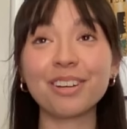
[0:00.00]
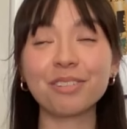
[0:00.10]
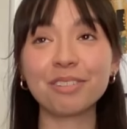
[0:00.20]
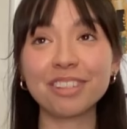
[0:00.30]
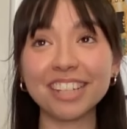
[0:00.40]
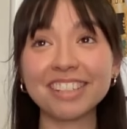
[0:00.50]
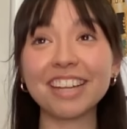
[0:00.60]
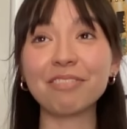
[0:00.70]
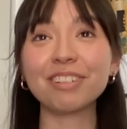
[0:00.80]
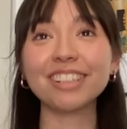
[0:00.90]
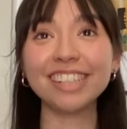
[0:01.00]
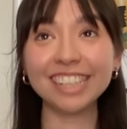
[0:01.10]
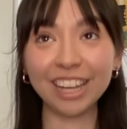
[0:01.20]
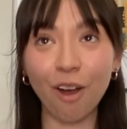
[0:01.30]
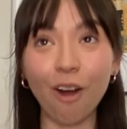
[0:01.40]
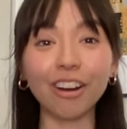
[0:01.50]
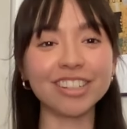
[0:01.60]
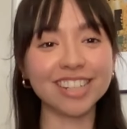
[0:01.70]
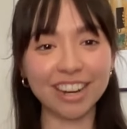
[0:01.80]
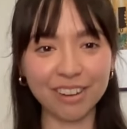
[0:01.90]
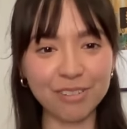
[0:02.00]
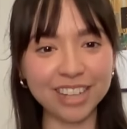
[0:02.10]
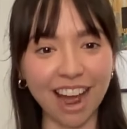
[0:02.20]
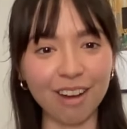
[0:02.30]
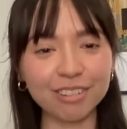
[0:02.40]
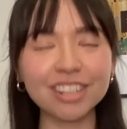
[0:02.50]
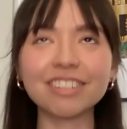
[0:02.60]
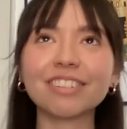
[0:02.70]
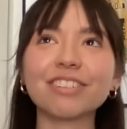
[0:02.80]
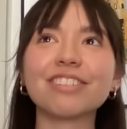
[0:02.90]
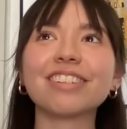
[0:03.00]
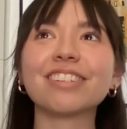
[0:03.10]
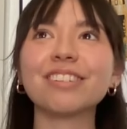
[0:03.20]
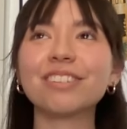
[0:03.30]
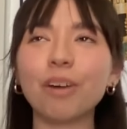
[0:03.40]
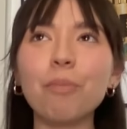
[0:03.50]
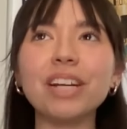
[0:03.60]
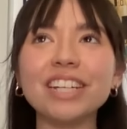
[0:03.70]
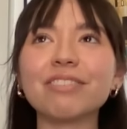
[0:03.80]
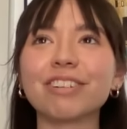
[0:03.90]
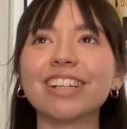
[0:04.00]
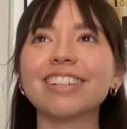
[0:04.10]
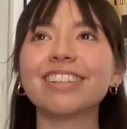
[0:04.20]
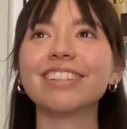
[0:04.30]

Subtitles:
So that's definitely, like, hard to narrow down because there's just so many different